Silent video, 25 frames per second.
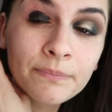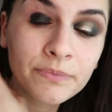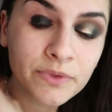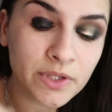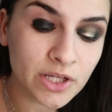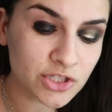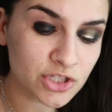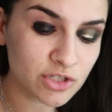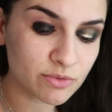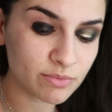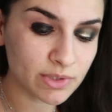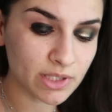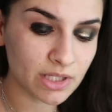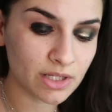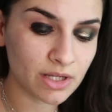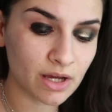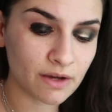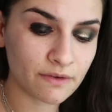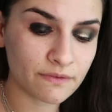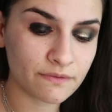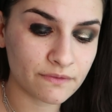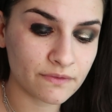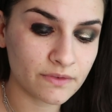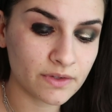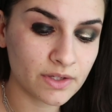That should be
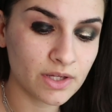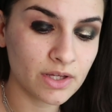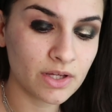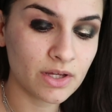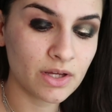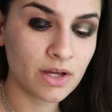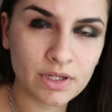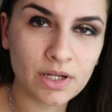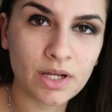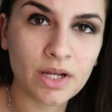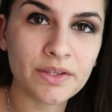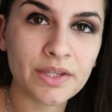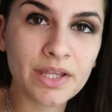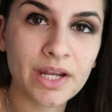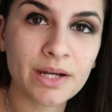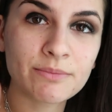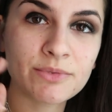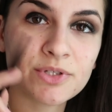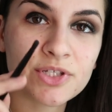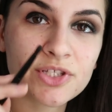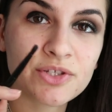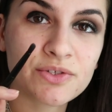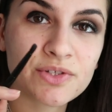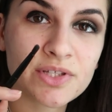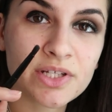enough. And then I'm
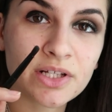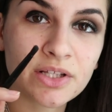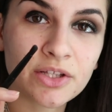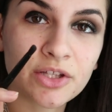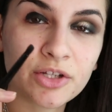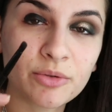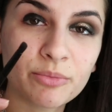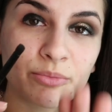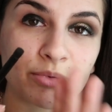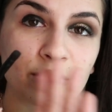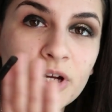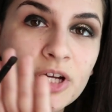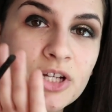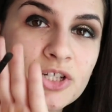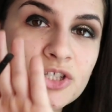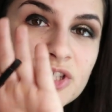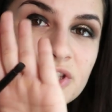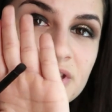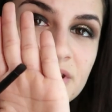just using a little brush.